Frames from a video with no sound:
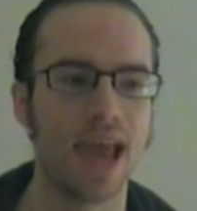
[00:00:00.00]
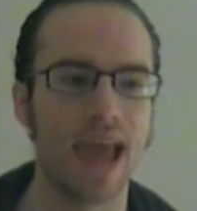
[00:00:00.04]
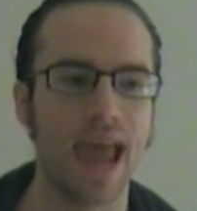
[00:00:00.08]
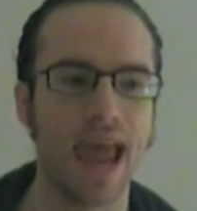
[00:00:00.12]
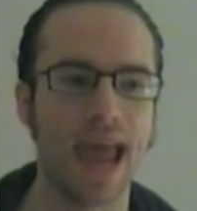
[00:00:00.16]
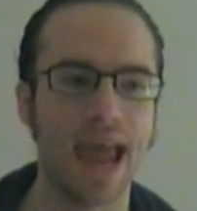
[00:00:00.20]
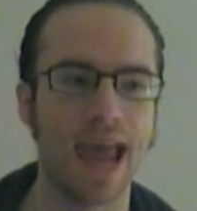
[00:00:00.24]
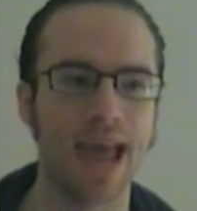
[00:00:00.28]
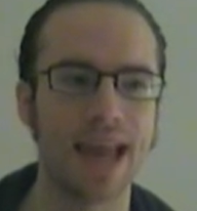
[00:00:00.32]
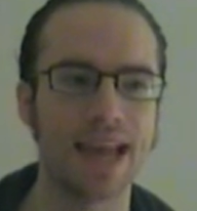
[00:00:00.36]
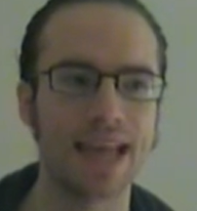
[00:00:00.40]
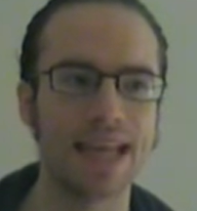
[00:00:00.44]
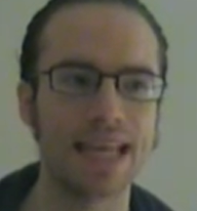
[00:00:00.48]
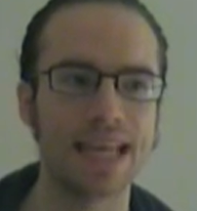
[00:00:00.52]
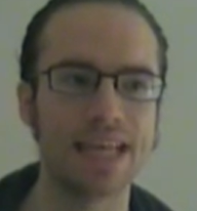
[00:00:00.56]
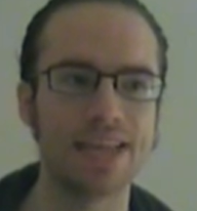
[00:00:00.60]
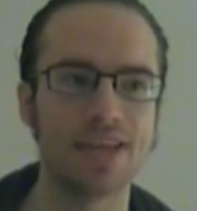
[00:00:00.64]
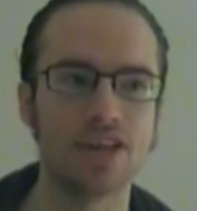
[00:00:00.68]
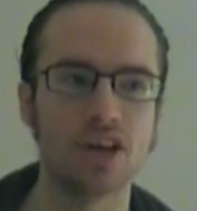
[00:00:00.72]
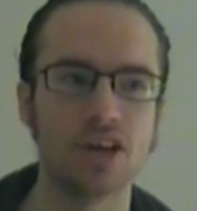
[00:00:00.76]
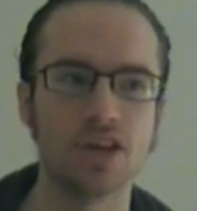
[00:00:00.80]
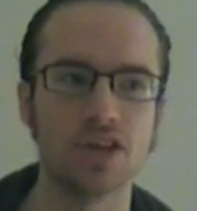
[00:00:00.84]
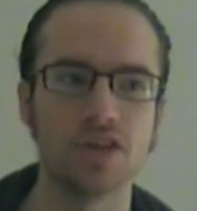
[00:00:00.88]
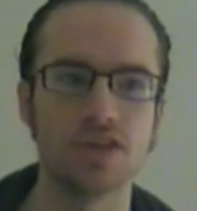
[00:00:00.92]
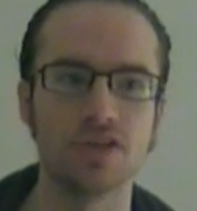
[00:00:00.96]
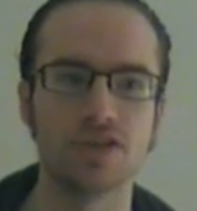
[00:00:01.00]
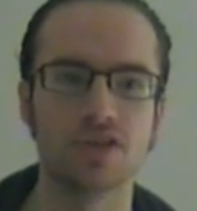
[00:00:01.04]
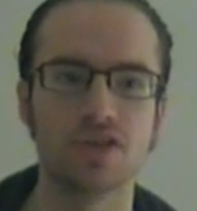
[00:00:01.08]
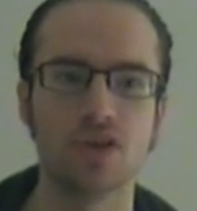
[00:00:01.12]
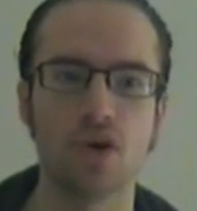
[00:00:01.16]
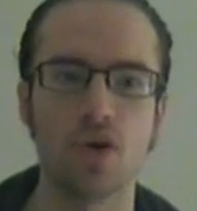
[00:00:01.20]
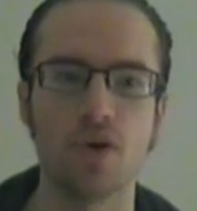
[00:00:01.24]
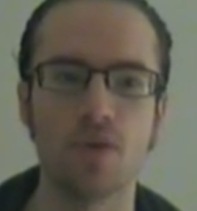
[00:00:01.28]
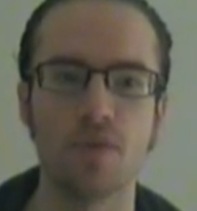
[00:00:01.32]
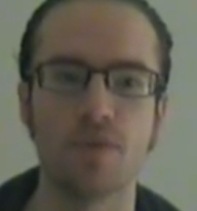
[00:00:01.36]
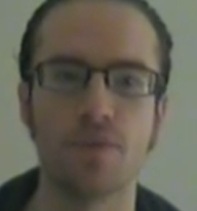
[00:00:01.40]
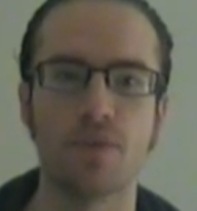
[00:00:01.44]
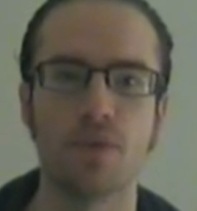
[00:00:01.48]
And it does
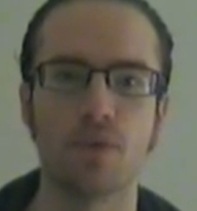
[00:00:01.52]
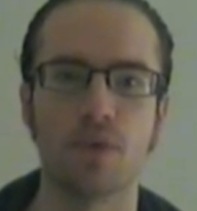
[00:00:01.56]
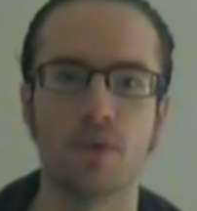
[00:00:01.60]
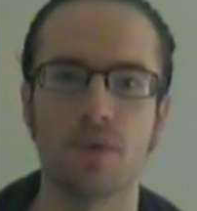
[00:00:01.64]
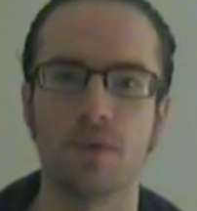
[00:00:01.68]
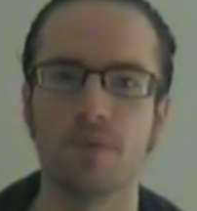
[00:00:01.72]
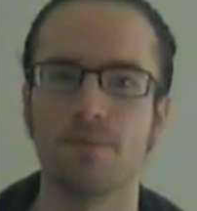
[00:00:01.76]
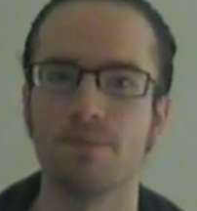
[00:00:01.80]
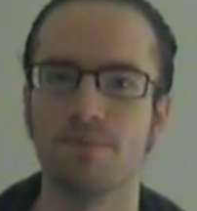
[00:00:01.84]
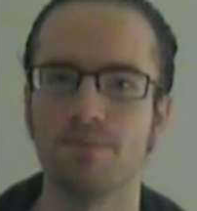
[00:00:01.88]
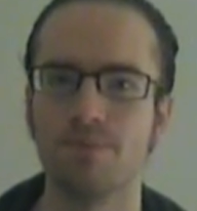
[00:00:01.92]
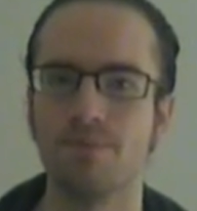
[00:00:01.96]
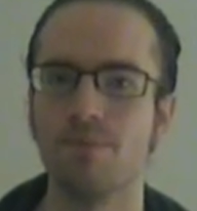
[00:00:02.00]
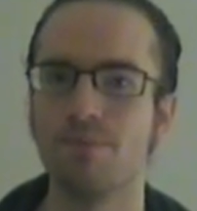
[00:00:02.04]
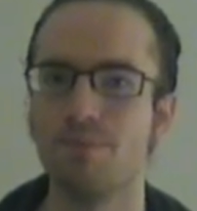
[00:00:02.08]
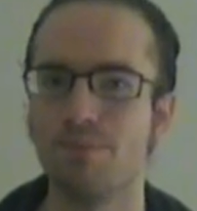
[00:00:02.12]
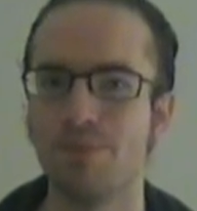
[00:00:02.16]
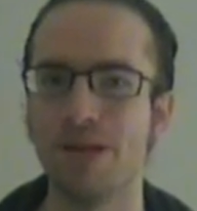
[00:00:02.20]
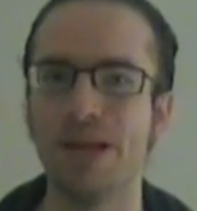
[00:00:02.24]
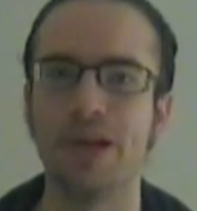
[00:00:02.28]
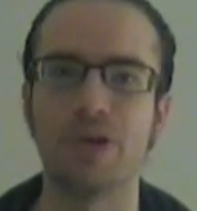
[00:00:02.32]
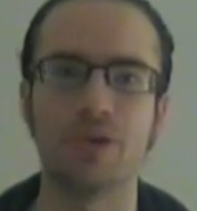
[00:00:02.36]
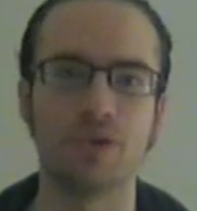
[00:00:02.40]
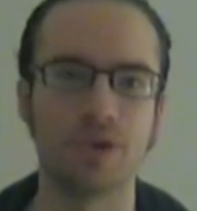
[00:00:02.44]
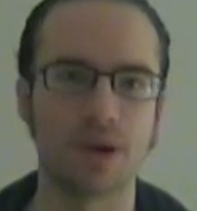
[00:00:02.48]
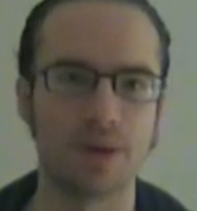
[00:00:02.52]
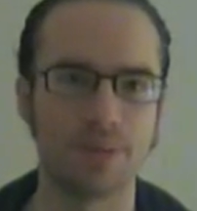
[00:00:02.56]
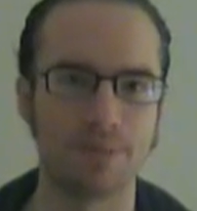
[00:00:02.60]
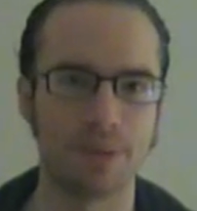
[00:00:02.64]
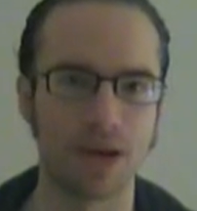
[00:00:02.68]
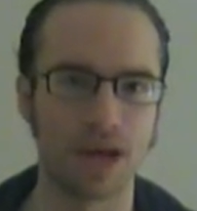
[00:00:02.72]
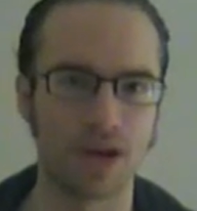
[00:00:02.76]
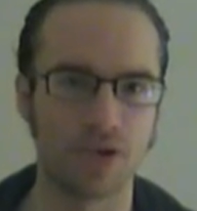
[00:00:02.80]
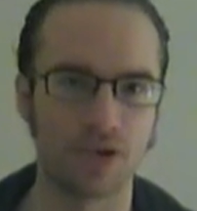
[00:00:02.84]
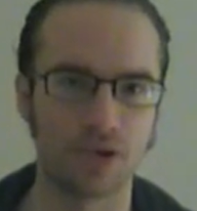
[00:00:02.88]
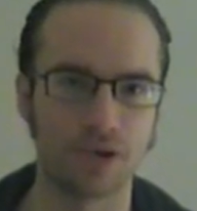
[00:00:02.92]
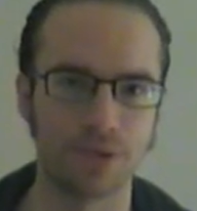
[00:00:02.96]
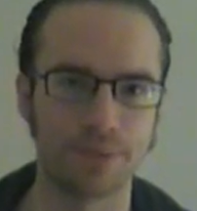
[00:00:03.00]
go for bigger and
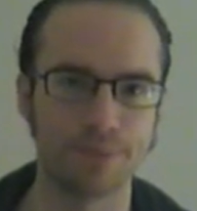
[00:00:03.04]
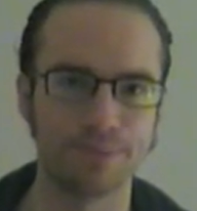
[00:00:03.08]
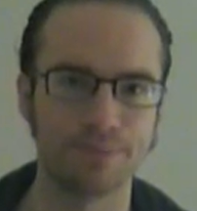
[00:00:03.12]
better.